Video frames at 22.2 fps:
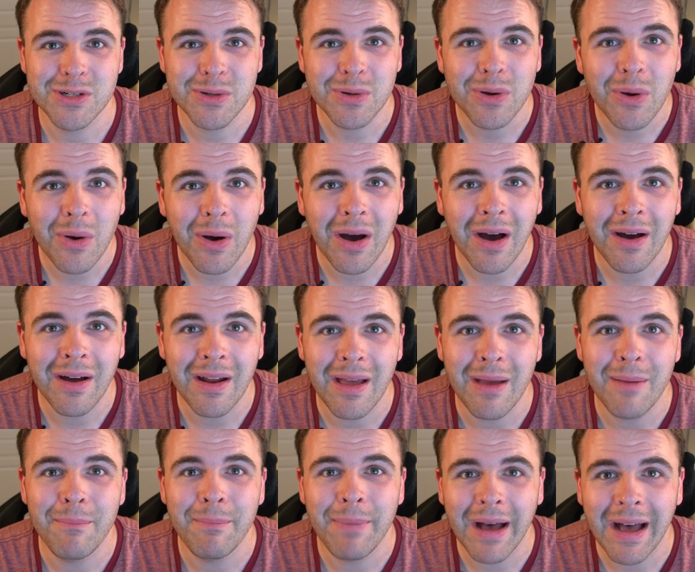You can go
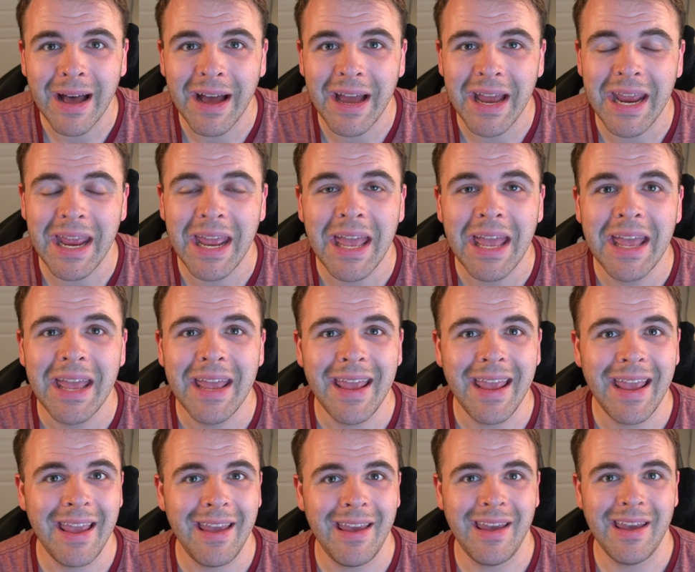out and buy
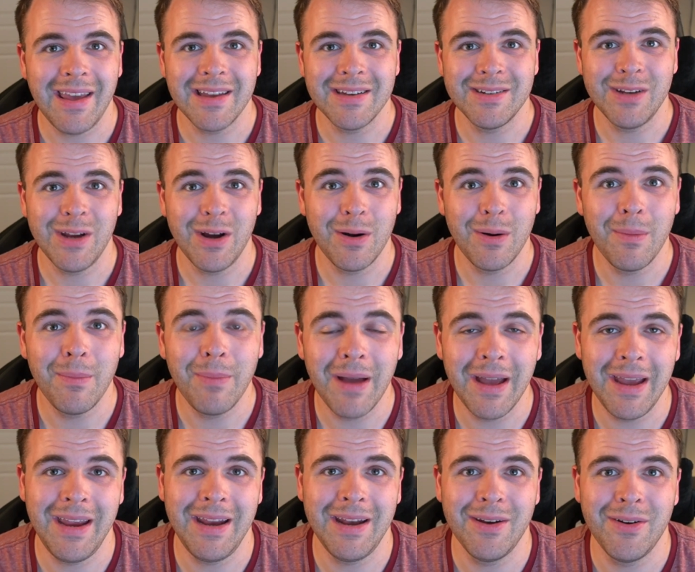a
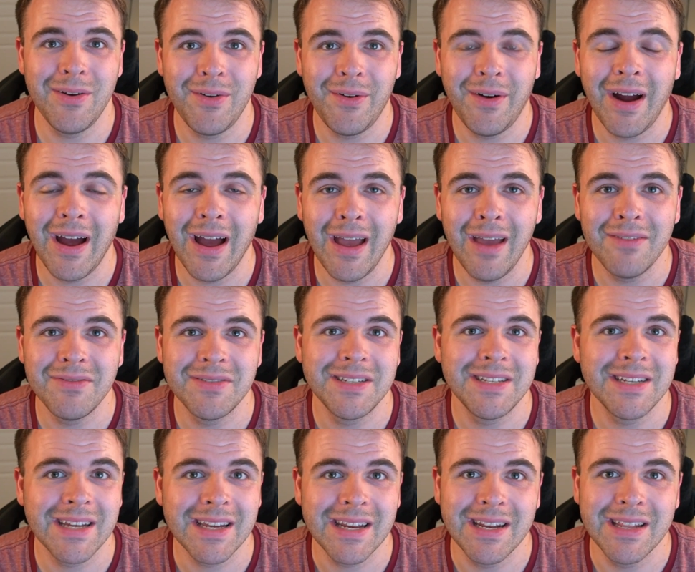terabyte drive,
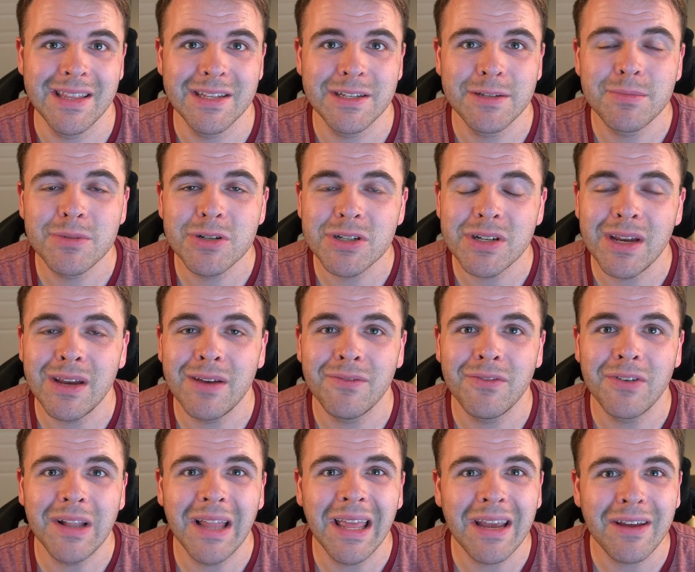stick it in this
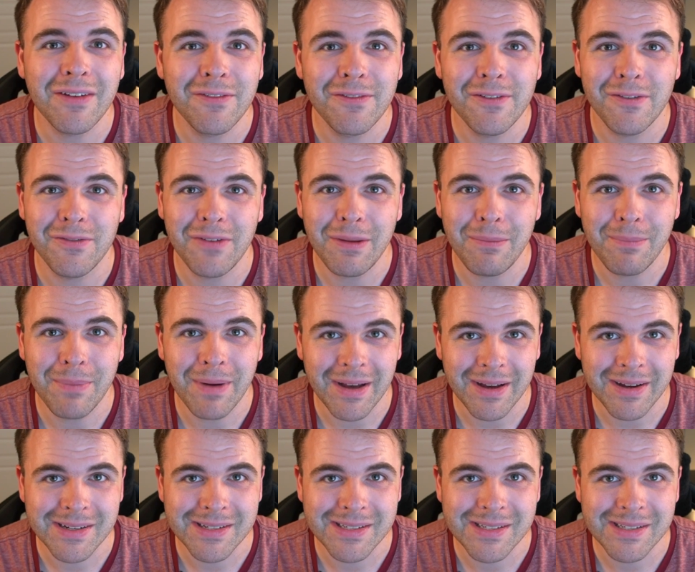machine for like 50
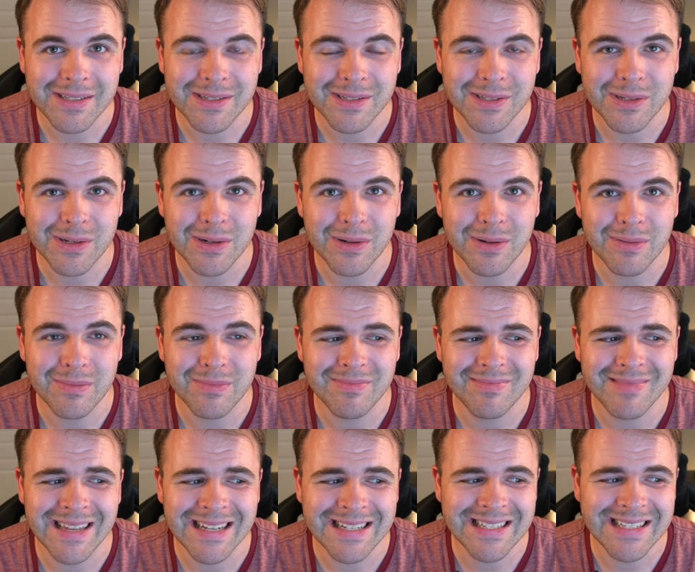bucks. So
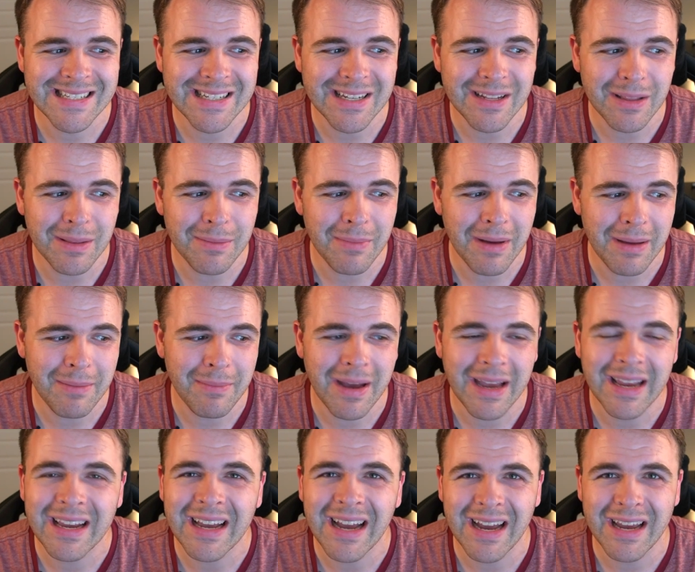that's still in my
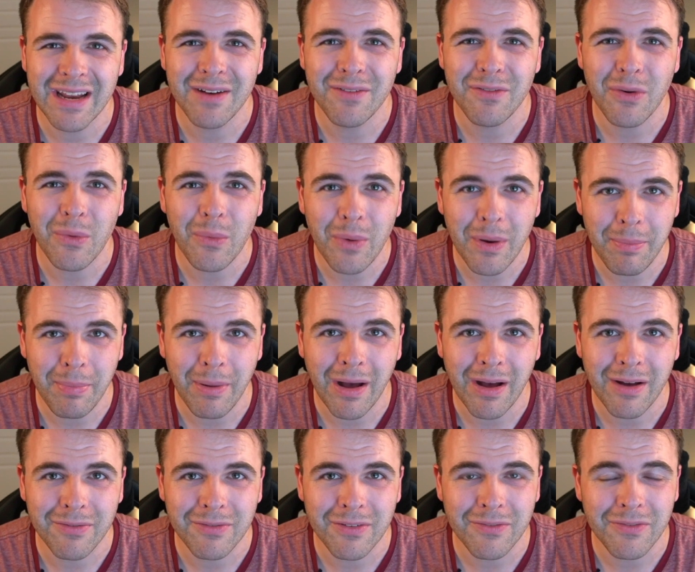mind kind of a
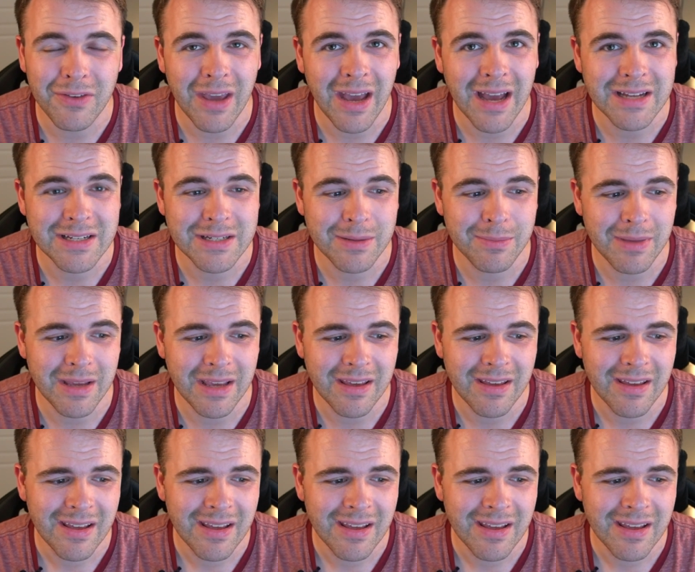ripoff if you ask me.